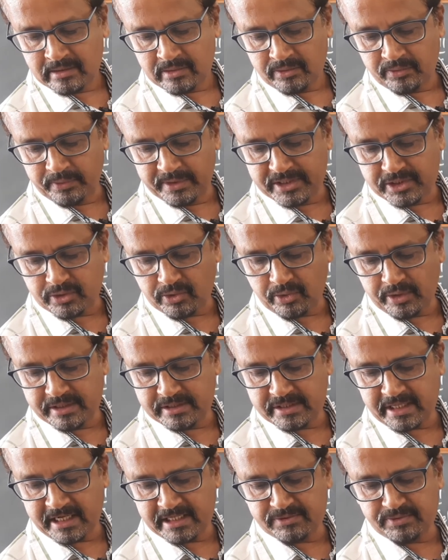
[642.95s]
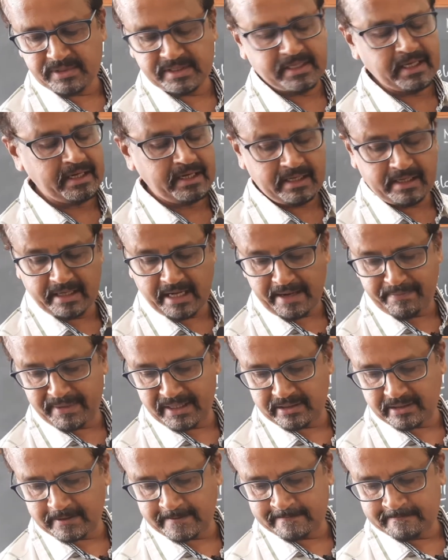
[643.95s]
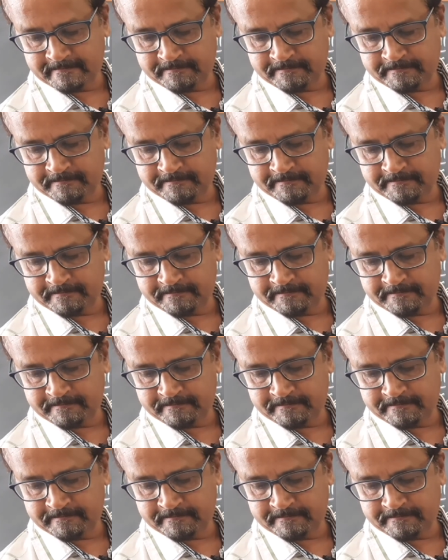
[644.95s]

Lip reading: which coincides with the diameter.